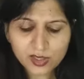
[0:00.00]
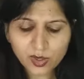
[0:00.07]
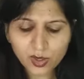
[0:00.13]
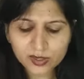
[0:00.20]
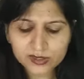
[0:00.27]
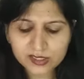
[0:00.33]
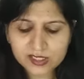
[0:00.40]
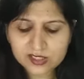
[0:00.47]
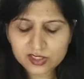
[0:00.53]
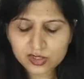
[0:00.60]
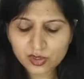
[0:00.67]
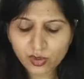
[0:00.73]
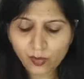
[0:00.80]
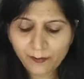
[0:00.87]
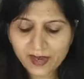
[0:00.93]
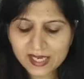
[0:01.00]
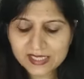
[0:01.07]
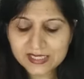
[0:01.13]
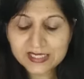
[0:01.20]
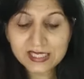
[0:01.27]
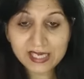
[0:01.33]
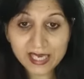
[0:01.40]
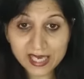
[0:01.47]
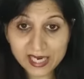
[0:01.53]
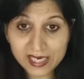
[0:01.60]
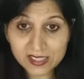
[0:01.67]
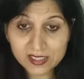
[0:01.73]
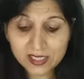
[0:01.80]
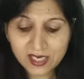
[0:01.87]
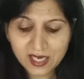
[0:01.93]
on the snowman's
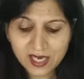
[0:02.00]
head